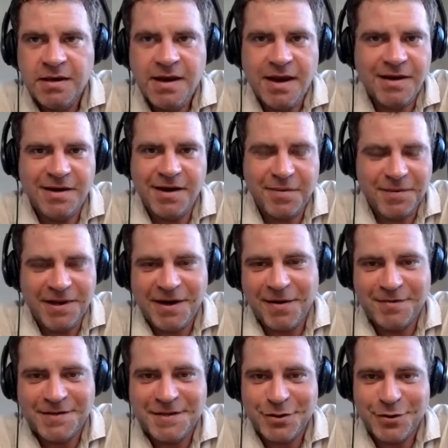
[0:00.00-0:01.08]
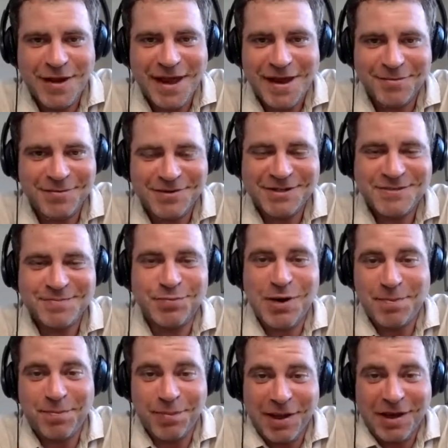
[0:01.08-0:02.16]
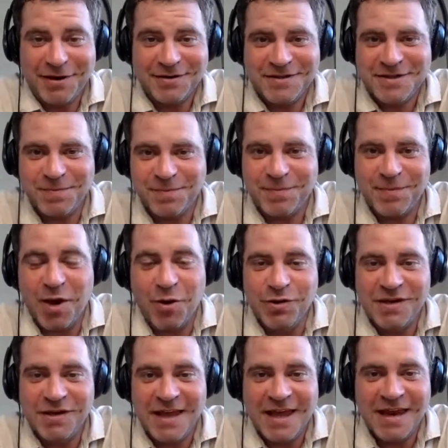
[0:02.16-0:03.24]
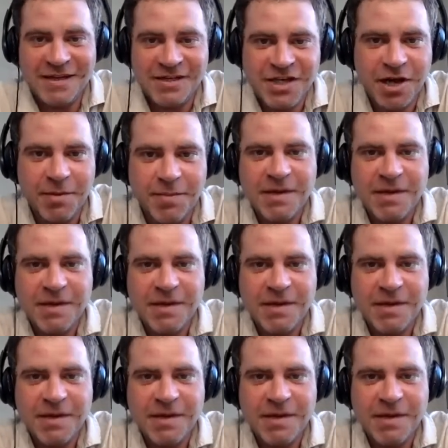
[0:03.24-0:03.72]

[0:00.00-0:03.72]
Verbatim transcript: not I mean obviously you can't just prep players to go to the NHL,